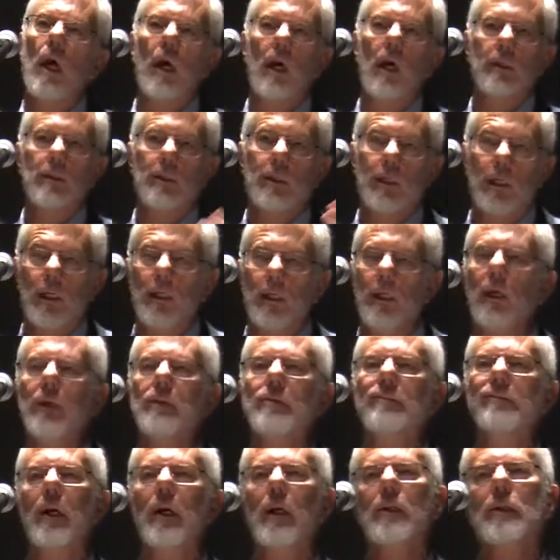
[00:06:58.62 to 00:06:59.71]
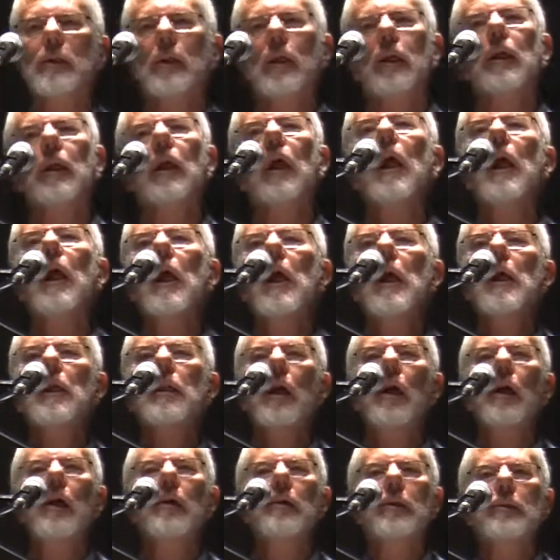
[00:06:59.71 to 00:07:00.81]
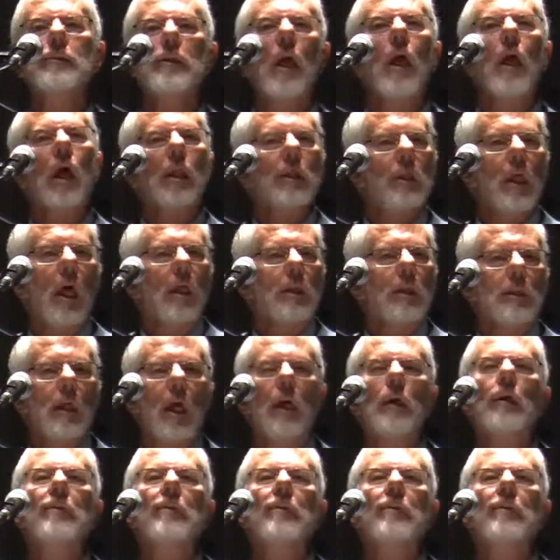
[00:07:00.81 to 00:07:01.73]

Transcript: gene expression. There are